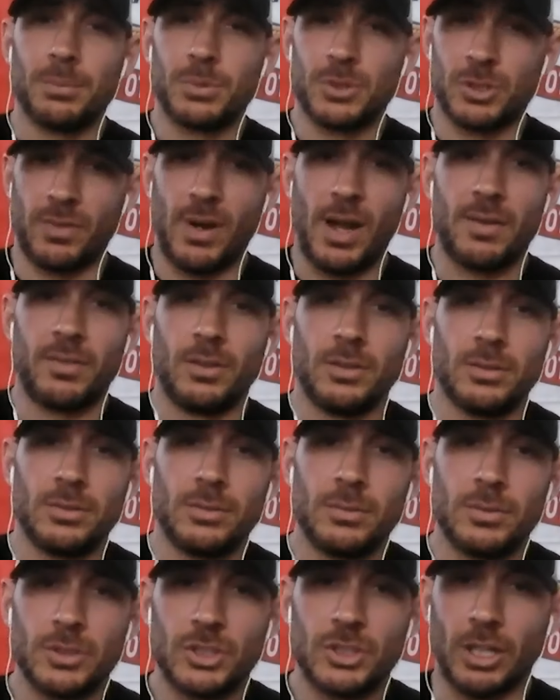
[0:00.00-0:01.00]

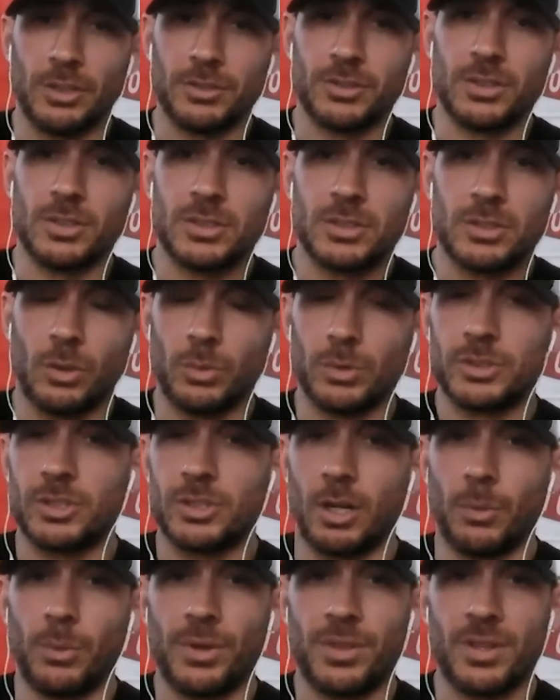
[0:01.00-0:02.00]
survival shelters. So we'll
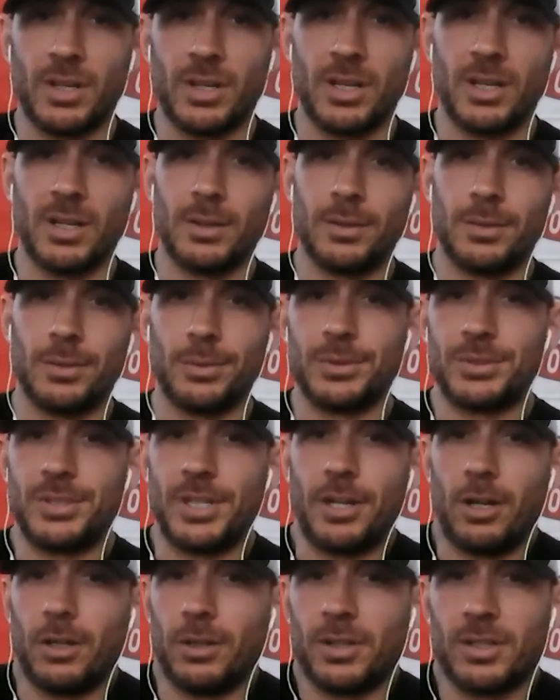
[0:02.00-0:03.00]
start with what
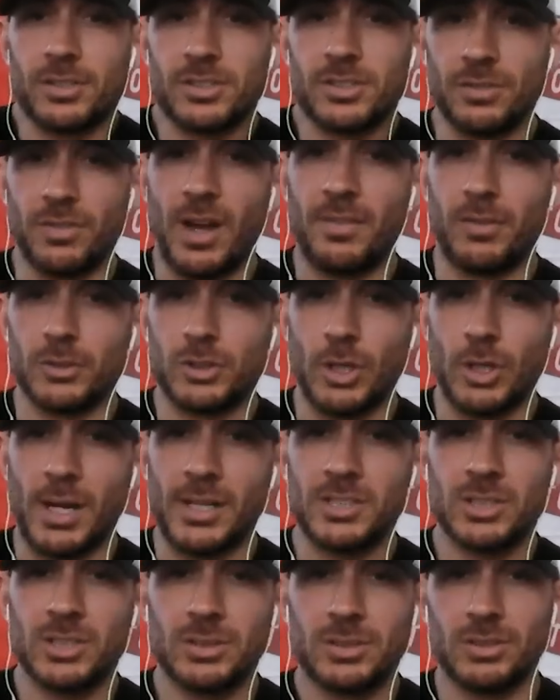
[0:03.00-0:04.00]
they call it, a survival
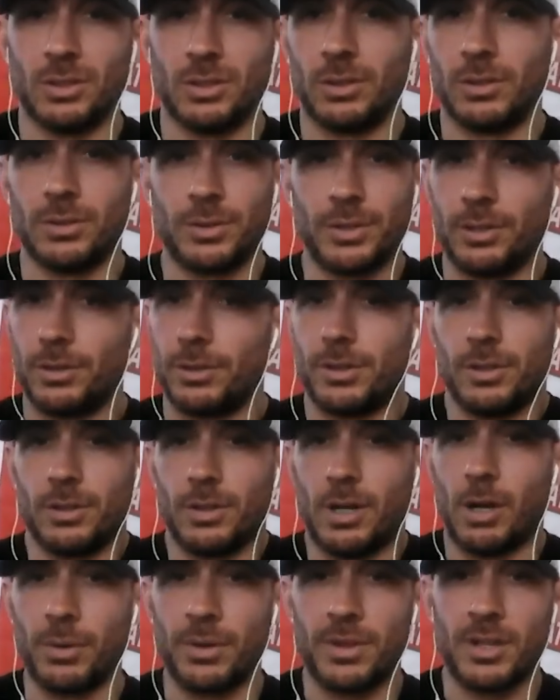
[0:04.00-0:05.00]
trench. So, you know,
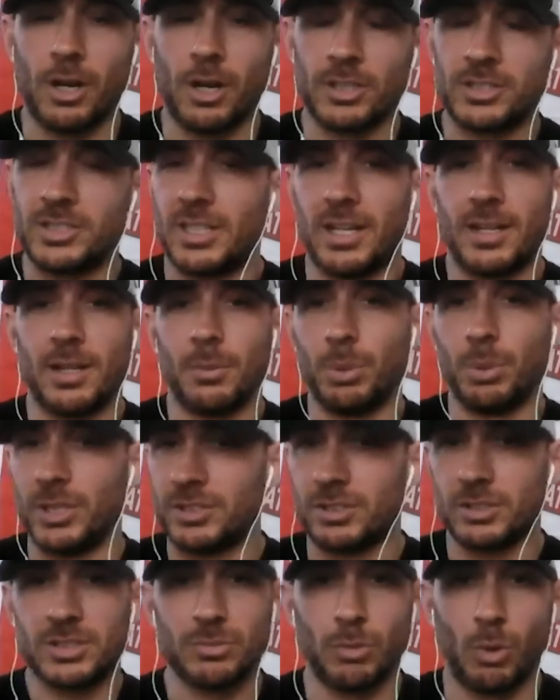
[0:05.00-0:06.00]
you're out in the Arctic and the
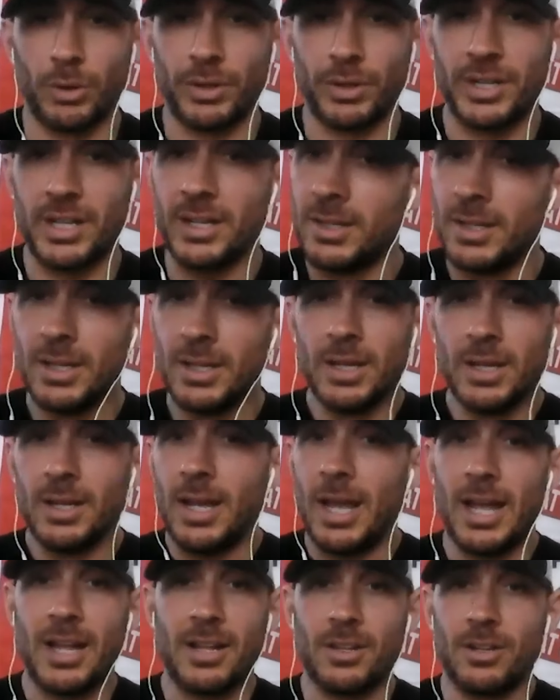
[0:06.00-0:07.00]
blizzard's rolling in,
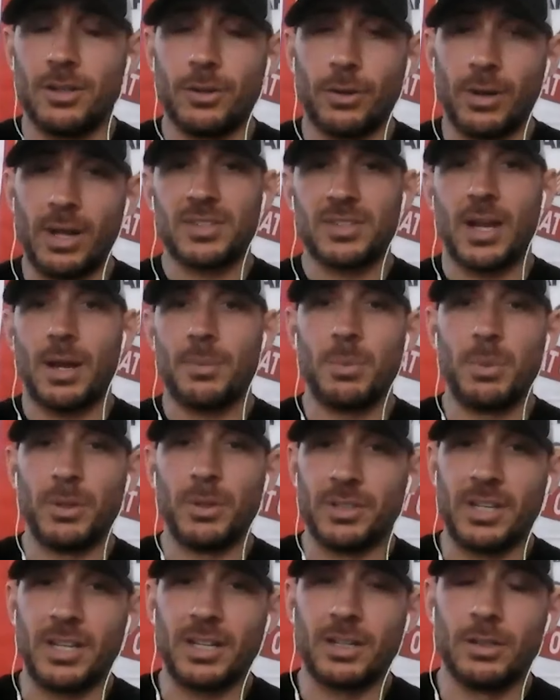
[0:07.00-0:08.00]
and you don't have time to
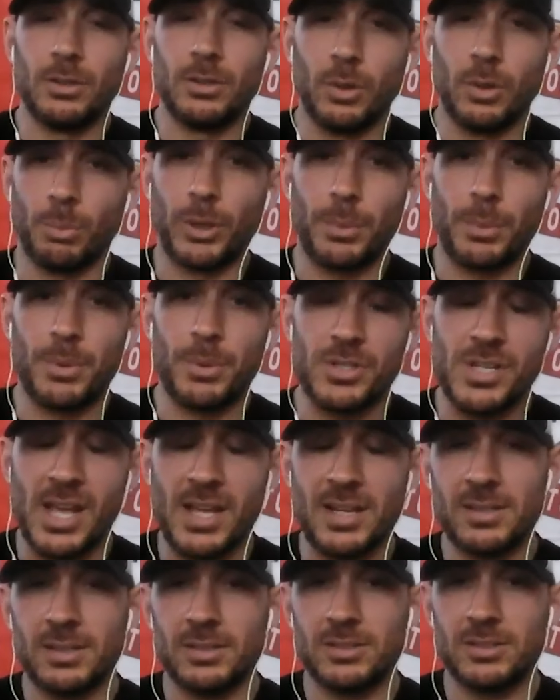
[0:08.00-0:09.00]
build an igloo or put up your
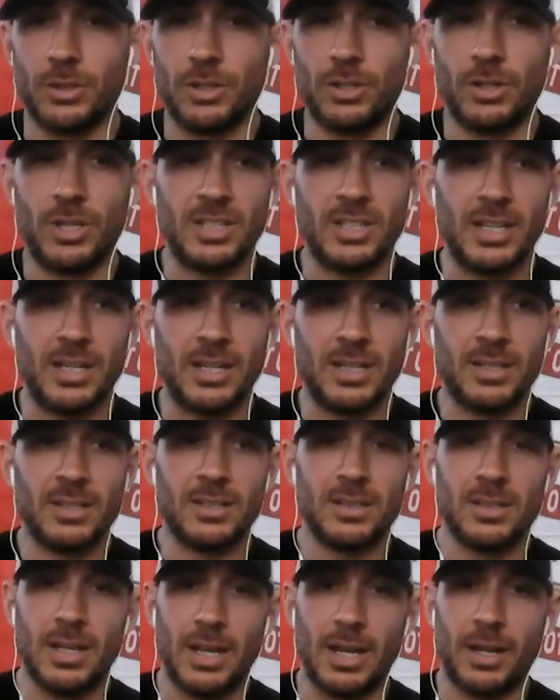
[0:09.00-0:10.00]
tent. So you need to get
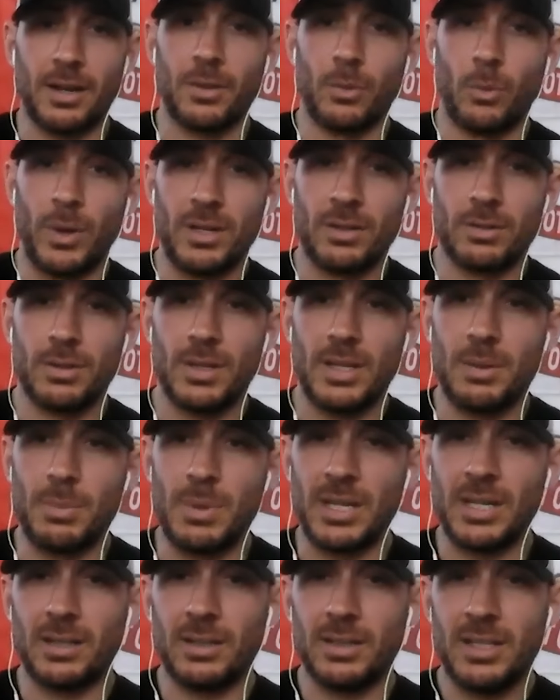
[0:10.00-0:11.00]
in out of the wind
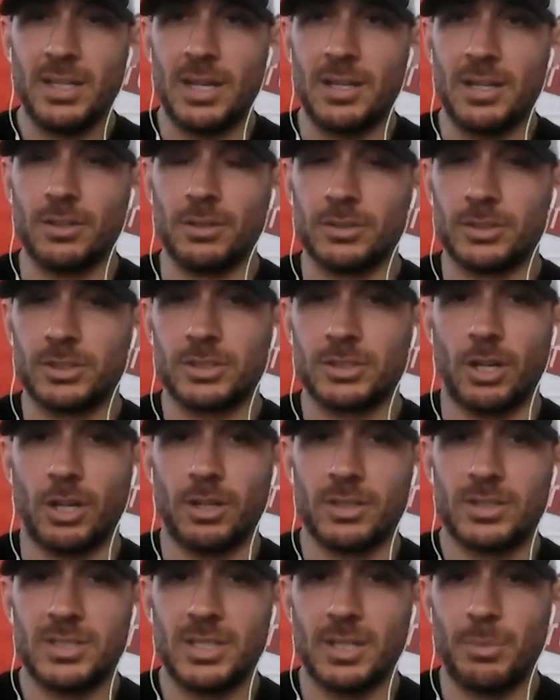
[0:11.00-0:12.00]
immediately, and you'll
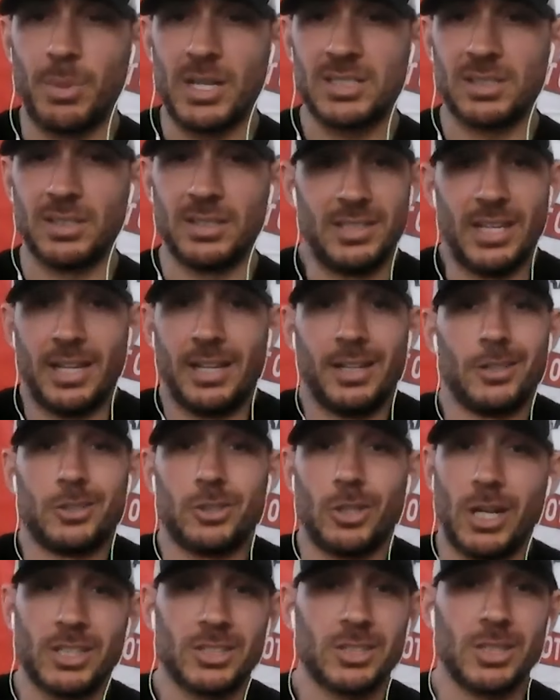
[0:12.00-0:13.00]
start basically digging a
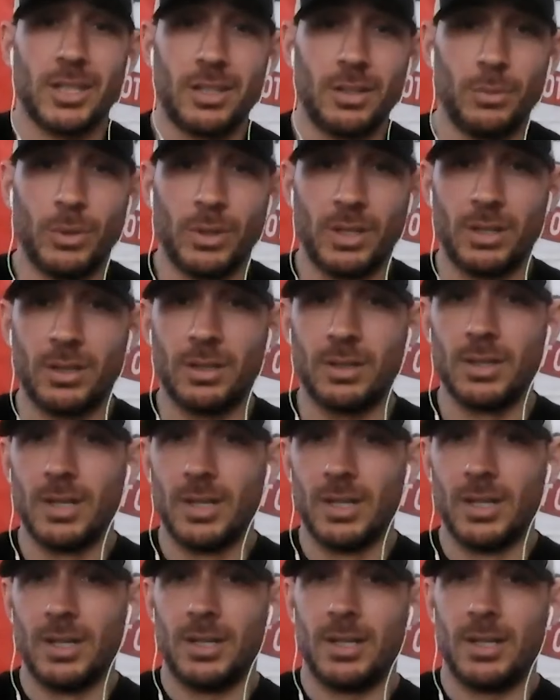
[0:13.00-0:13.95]
trench like you would in